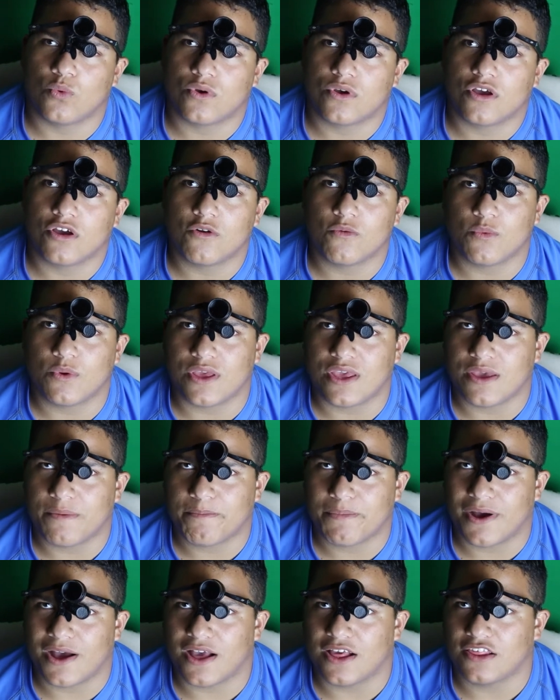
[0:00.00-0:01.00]
could we
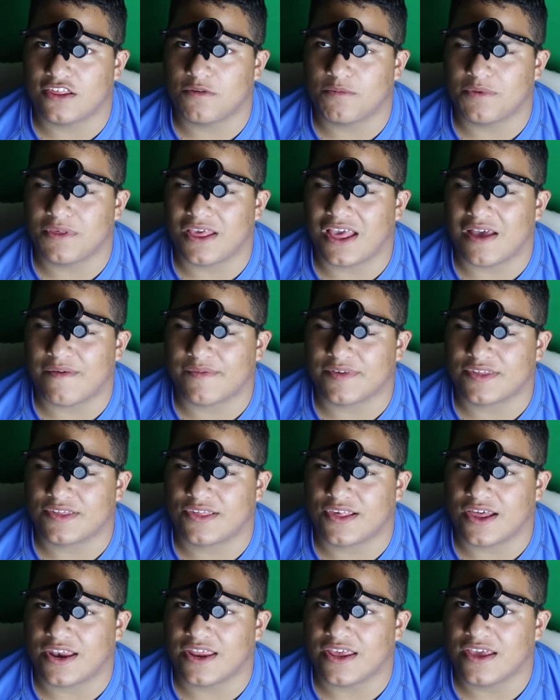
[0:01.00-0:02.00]
possibly have a
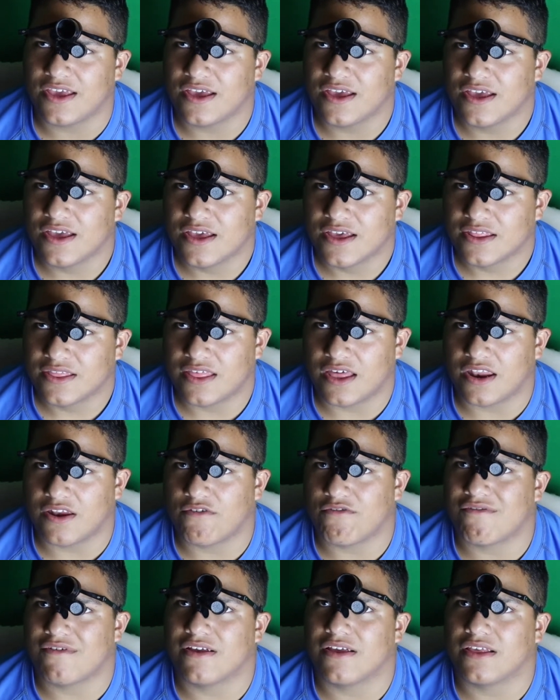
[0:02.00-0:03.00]
setting that
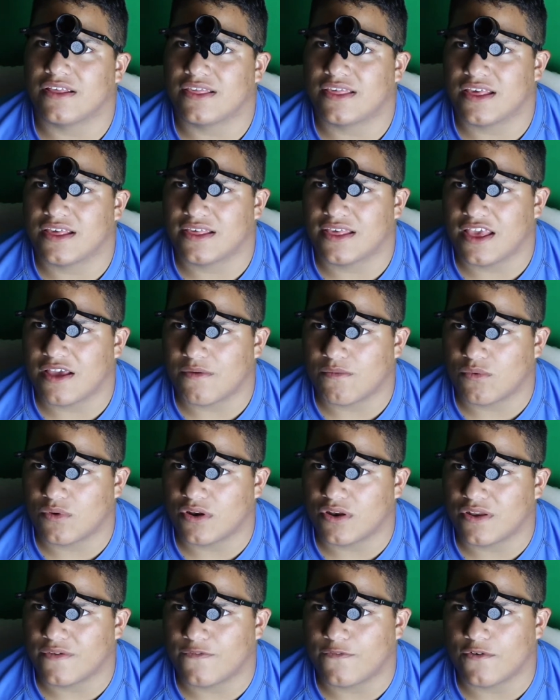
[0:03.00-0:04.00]
it says, hey,
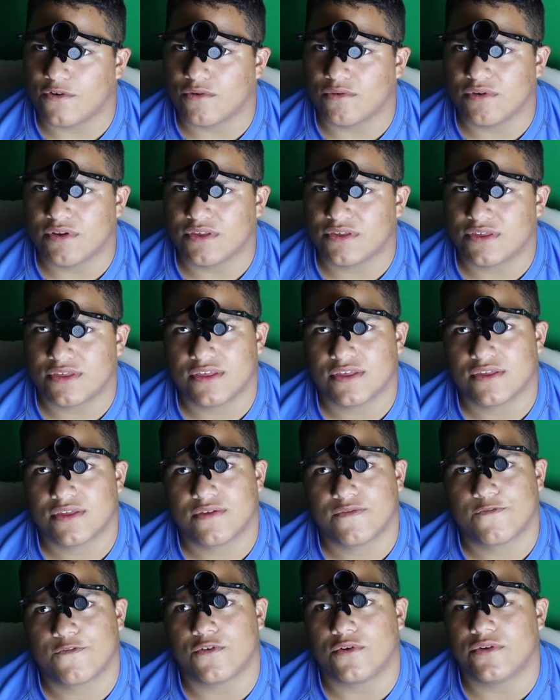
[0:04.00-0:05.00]
when the phone
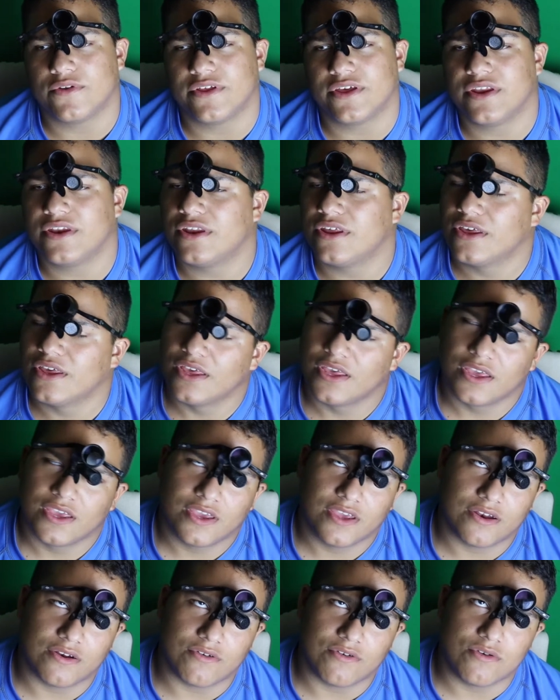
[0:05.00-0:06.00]
is folded,
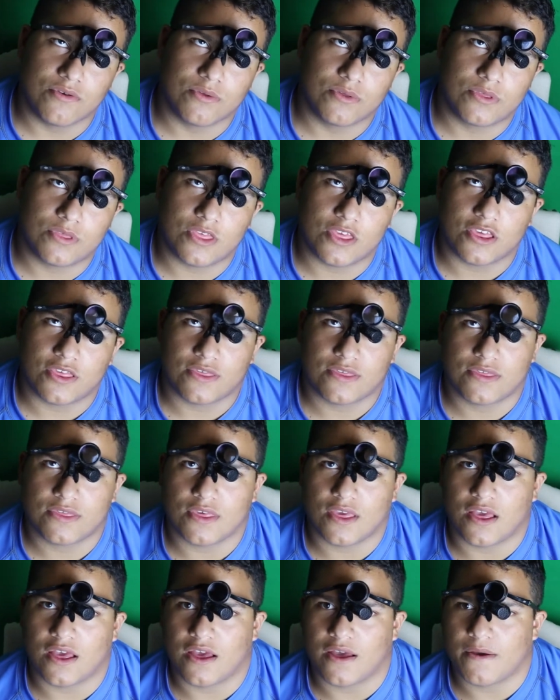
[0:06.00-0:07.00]
use this
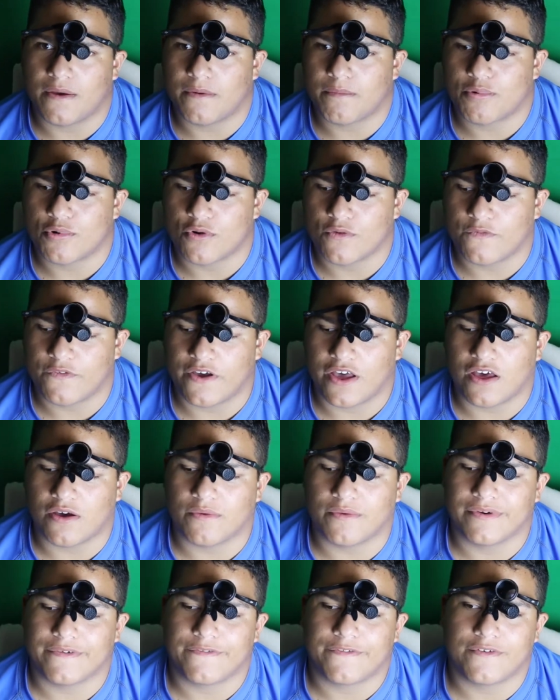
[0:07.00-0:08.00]

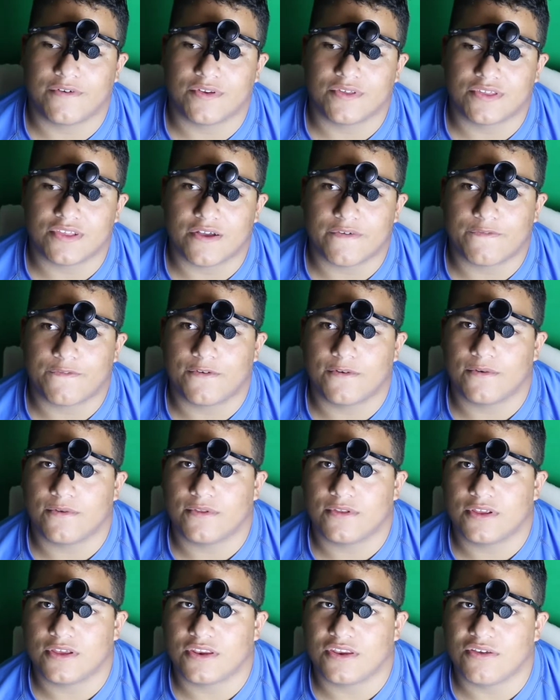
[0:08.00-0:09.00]
profile. When the phone is not
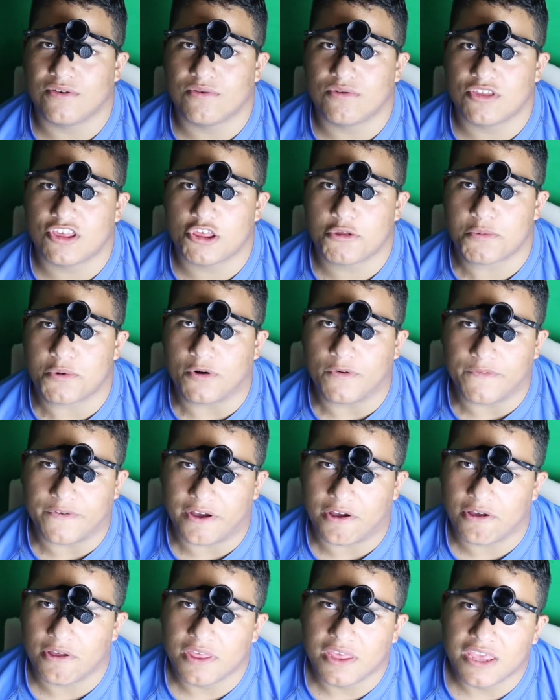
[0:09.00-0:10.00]
folded, use this
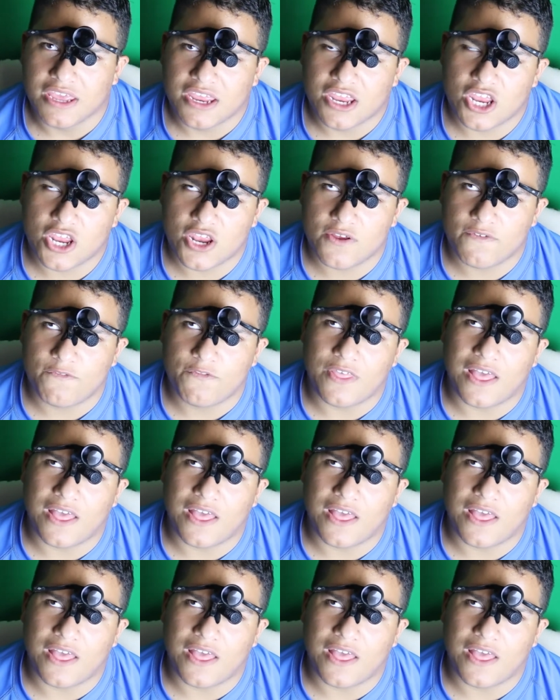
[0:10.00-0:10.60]
profile. If